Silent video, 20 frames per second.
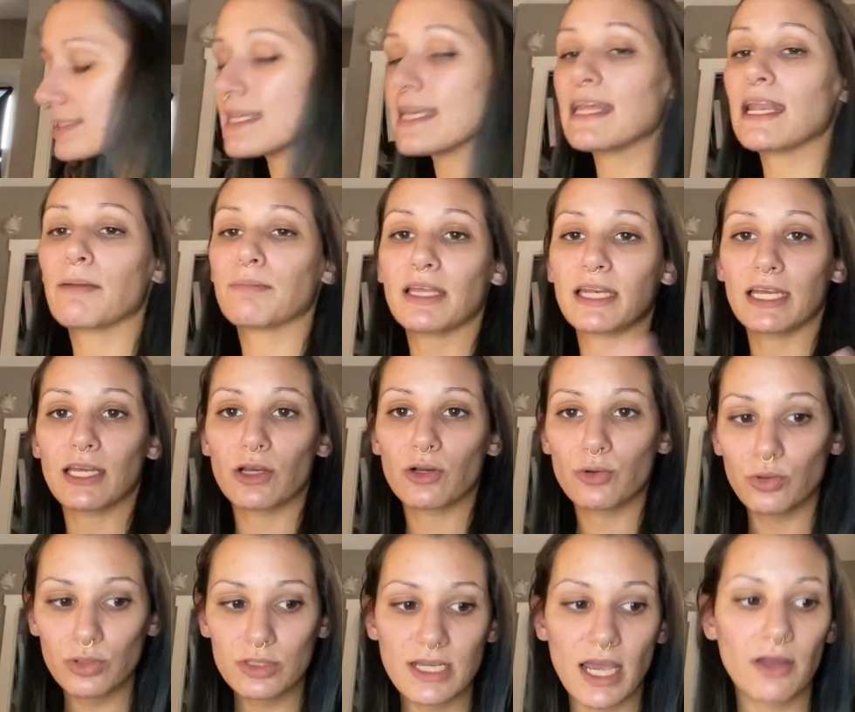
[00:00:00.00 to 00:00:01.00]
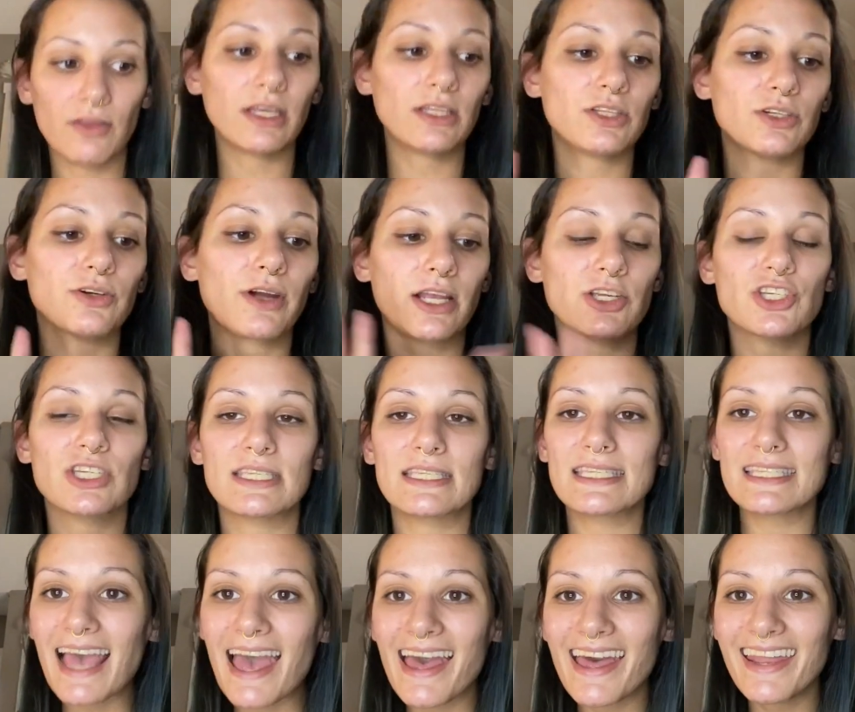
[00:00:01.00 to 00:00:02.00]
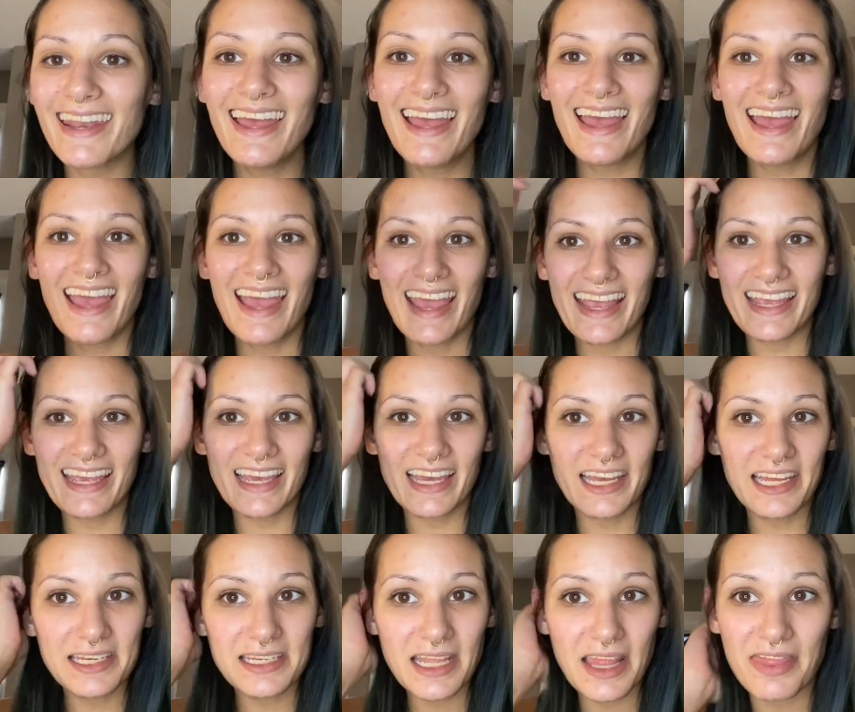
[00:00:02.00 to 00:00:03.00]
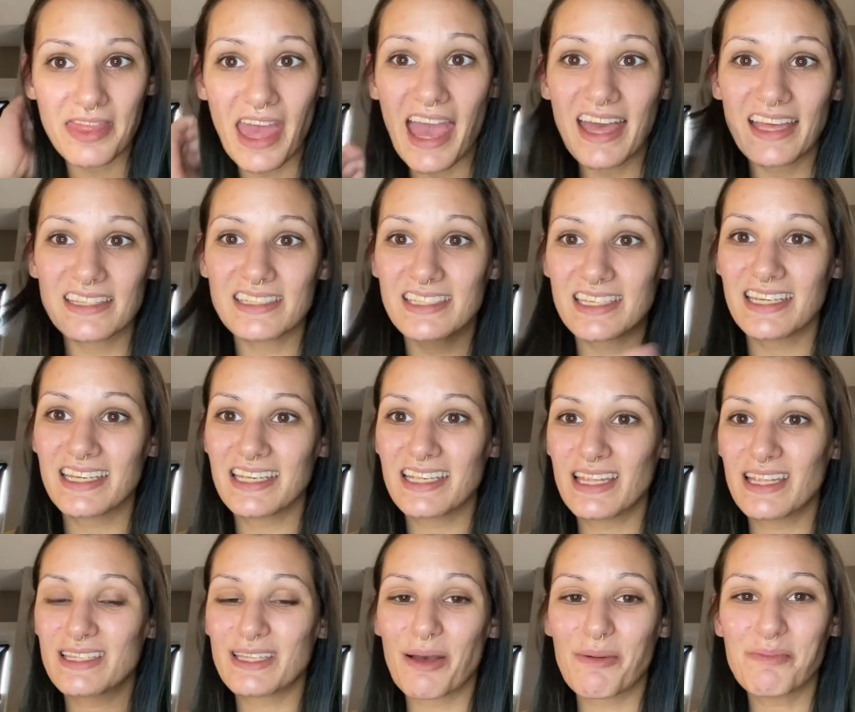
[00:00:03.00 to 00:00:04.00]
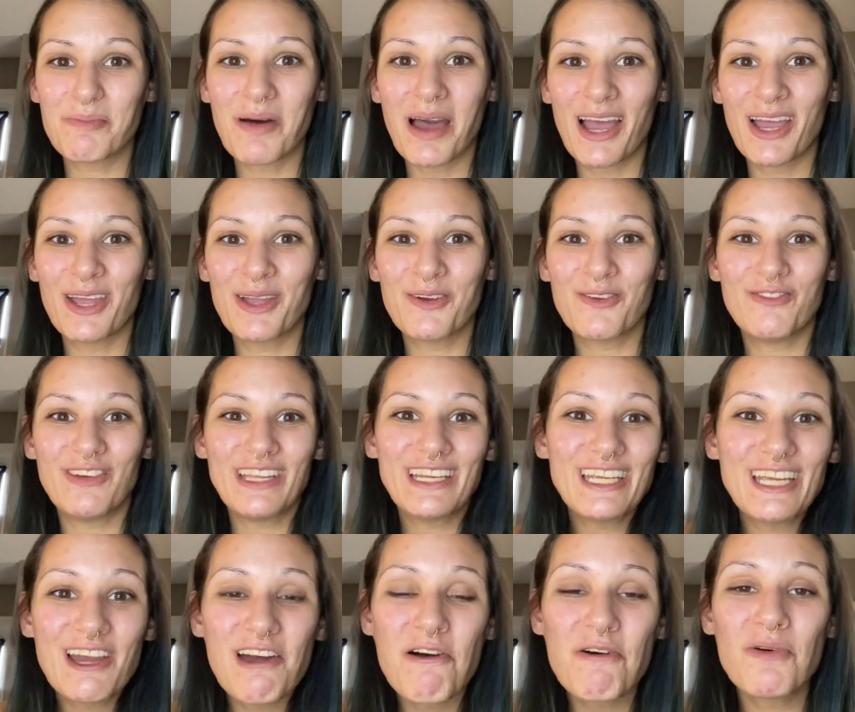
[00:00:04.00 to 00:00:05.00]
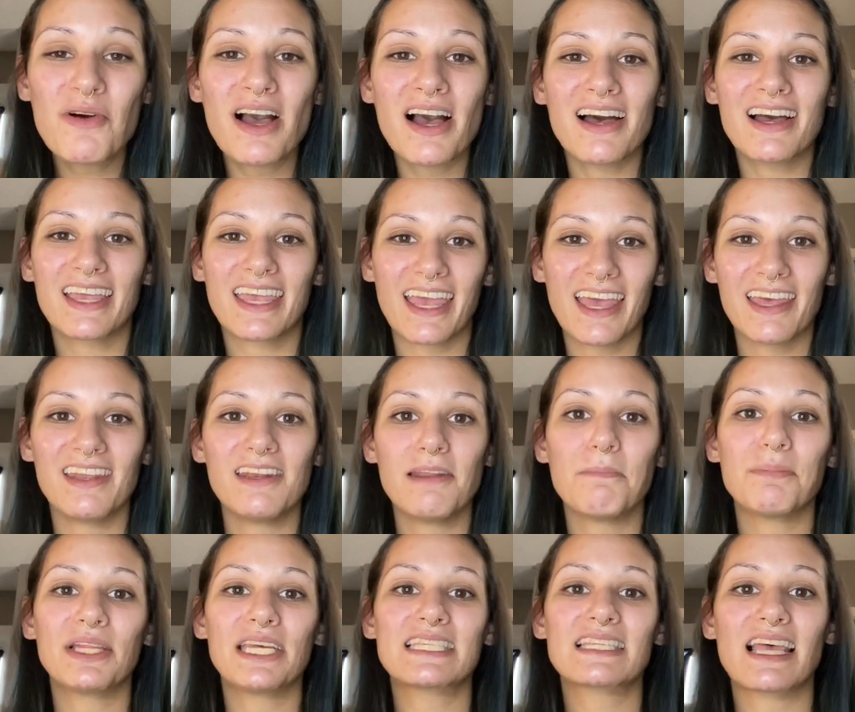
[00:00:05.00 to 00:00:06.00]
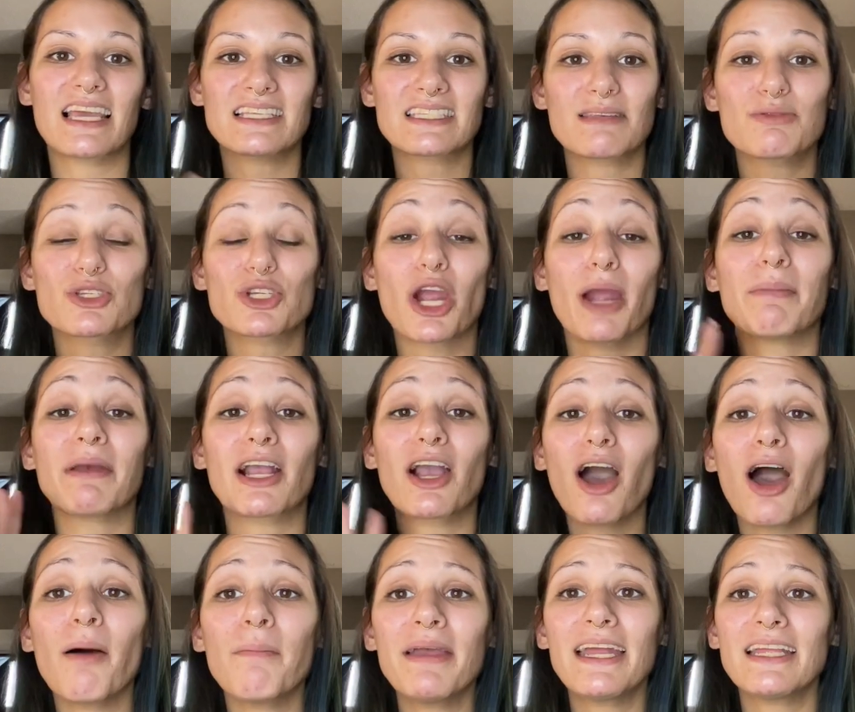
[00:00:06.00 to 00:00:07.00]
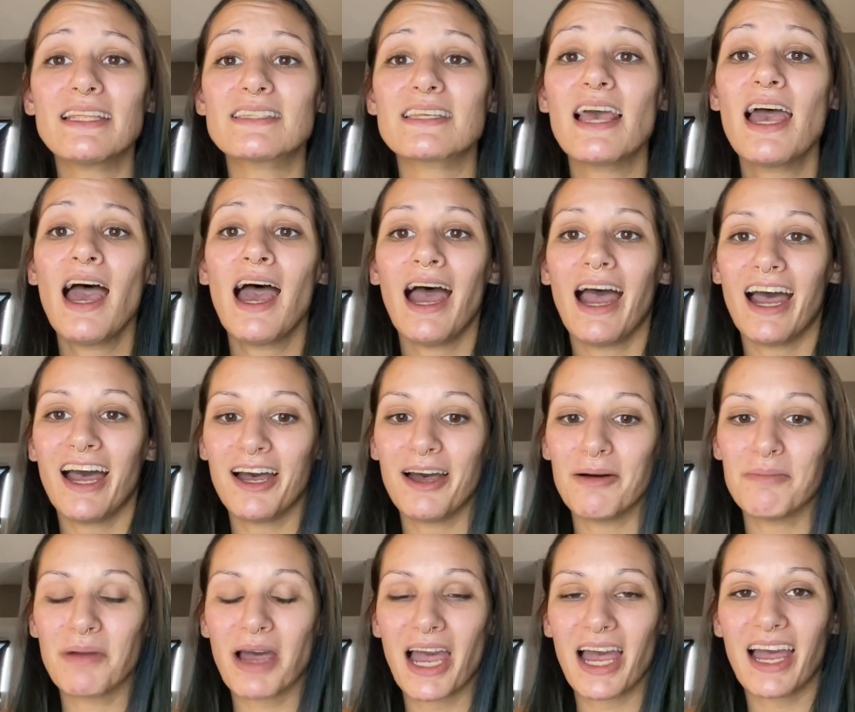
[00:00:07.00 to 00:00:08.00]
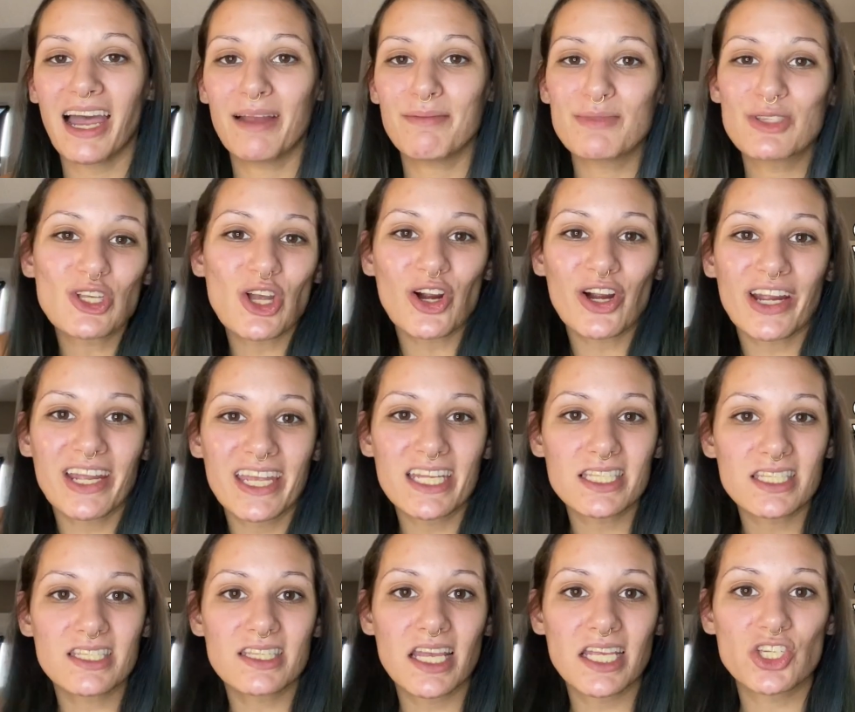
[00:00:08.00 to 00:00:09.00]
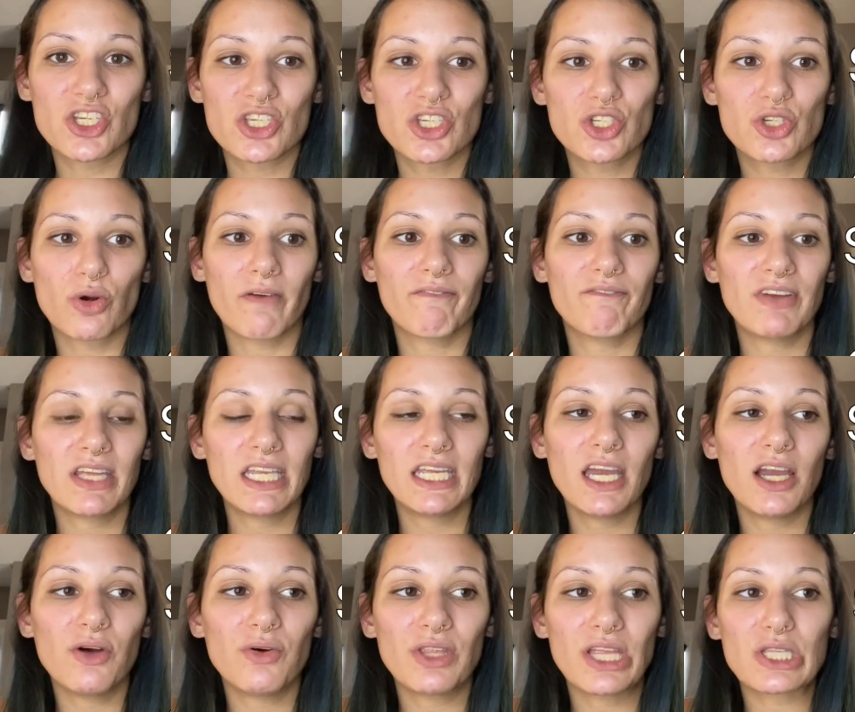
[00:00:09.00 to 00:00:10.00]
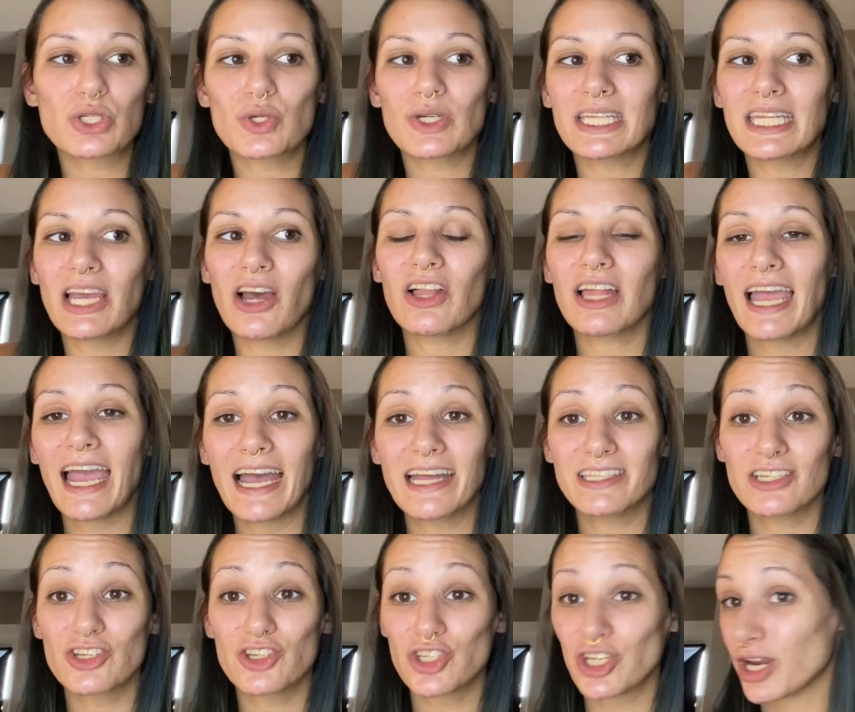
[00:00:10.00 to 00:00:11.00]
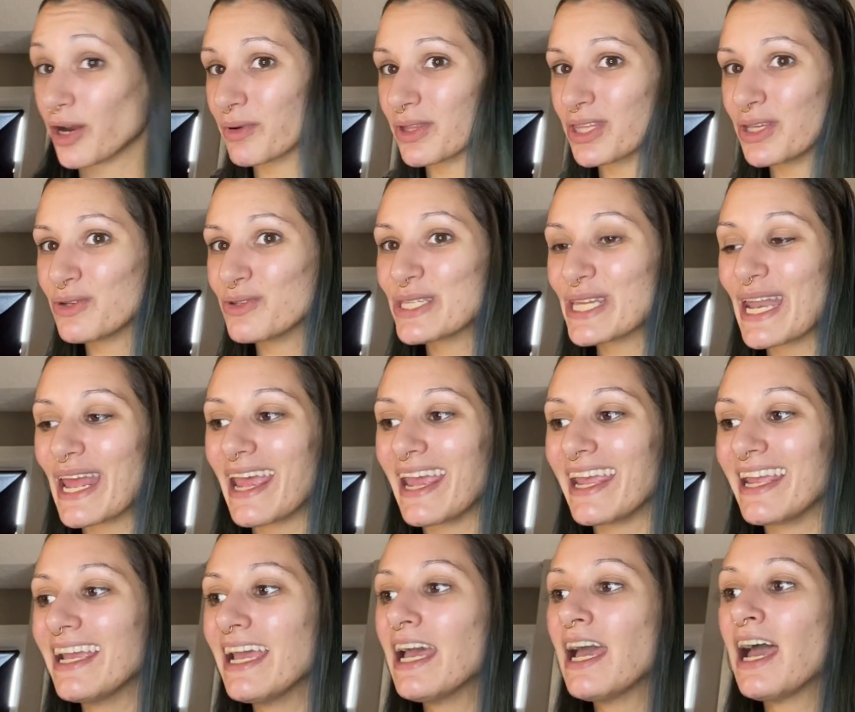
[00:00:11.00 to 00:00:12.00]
it and I'm letting it cool down like the directions said. And that is my video. Again, please like, subscribe, and comment. Um, I'm sorry it's such a short video. That's really all I had to share with you today.